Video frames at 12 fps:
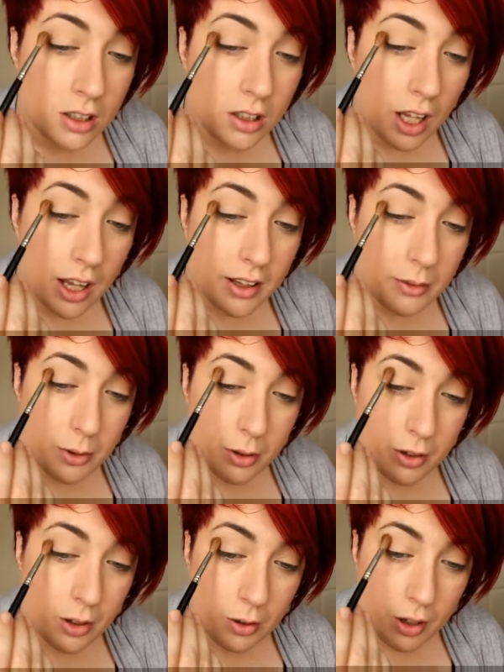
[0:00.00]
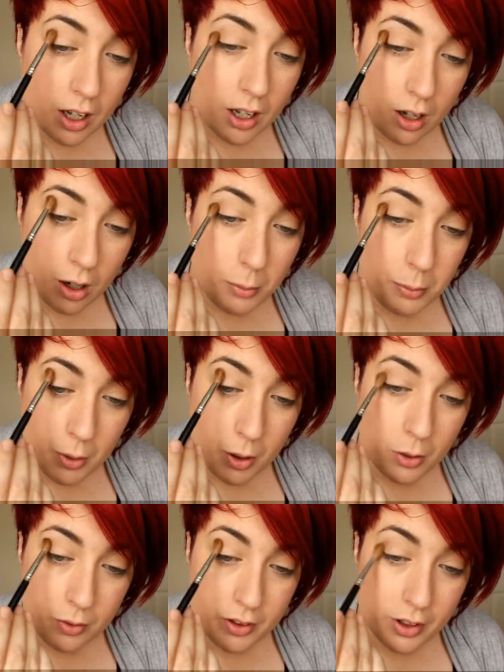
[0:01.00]
And then we're going to go up
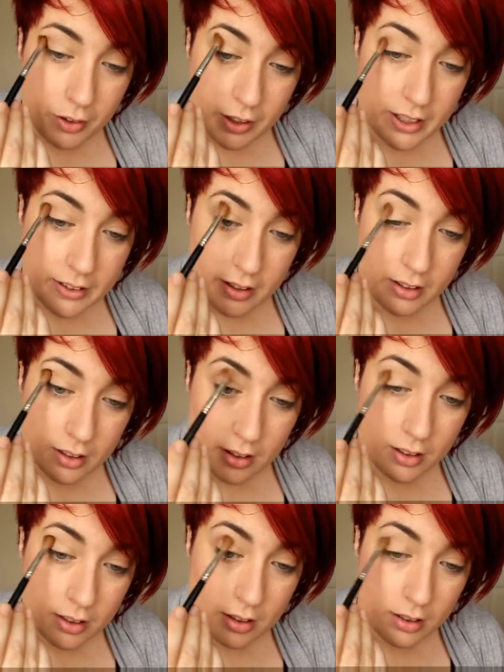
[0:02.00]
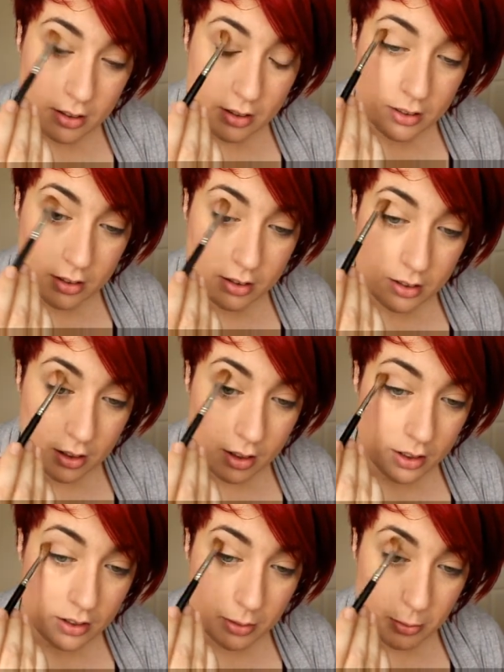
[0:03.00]
over the crease
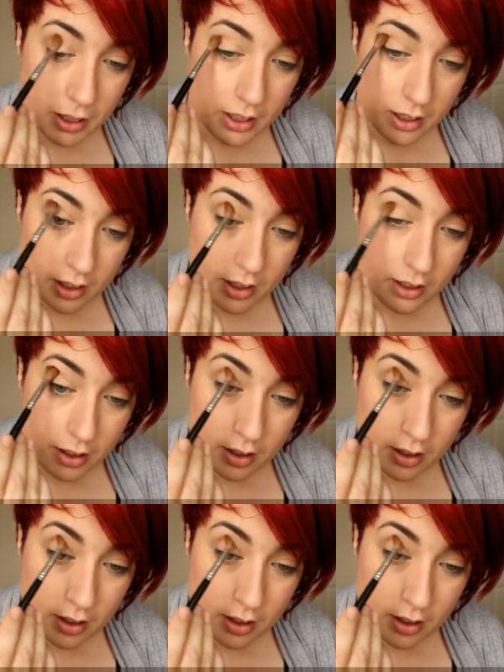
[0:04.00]
and just blend that in.